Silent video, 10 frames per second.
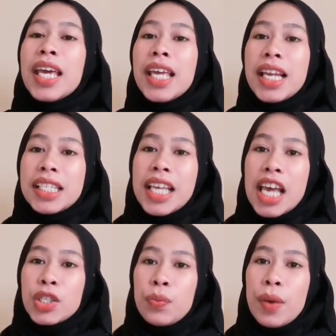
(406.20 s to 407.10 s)
It is
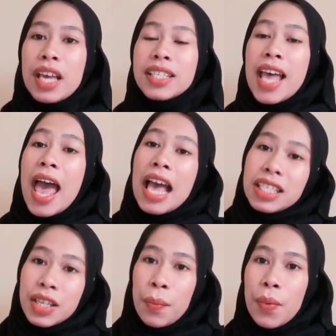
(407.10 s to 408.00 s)
expressed
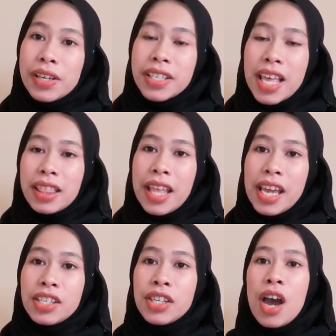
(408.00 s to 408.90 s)
as a
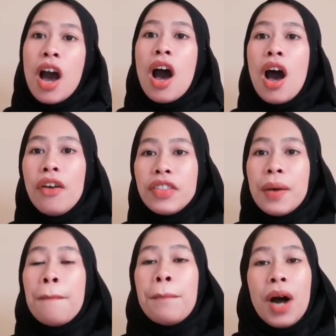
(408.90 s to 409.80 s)
percentage of
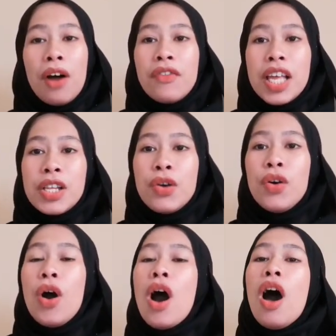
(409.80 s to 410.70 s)
the par
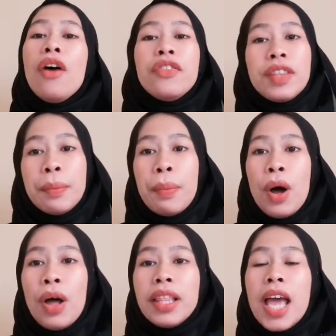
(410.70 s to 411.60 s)
value of the
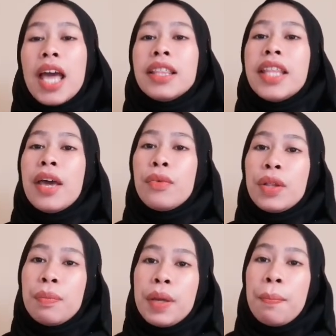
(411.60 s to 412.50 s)
bond that
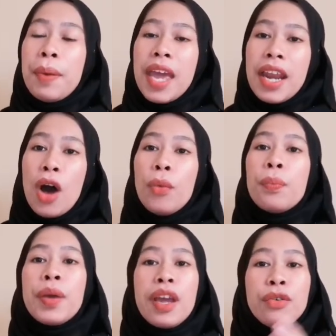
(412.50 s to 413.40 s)
will be paid out
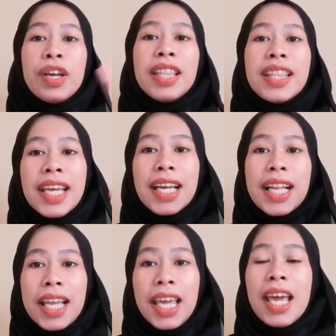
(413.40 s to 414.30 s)

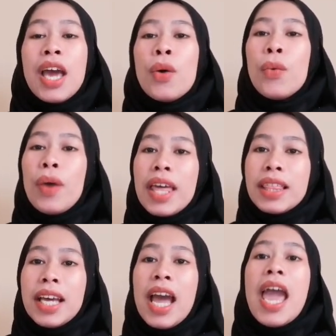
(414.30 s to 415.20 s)
periodically,
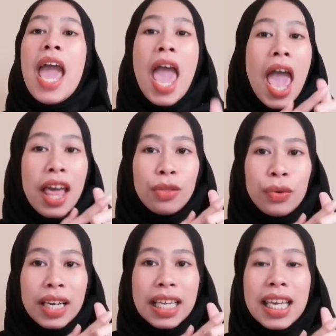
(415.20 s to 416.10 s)
whether
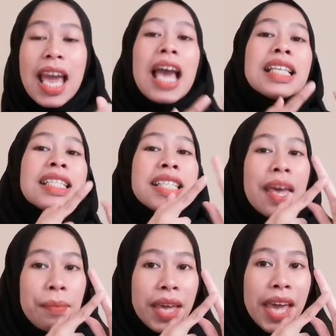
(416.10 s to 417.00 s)
annually,
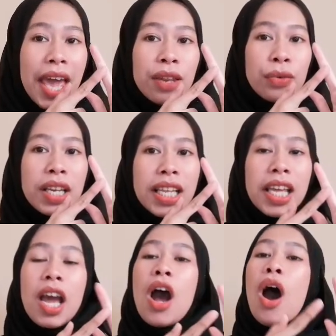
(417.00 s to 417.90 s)

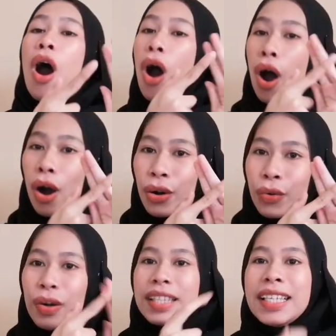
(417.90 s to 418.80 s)
semi-annually, or
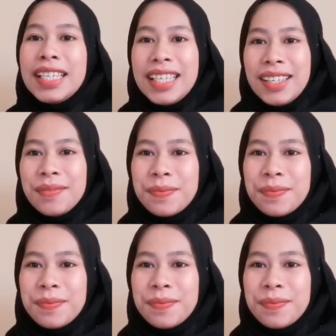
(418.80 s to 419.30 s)
quarterly.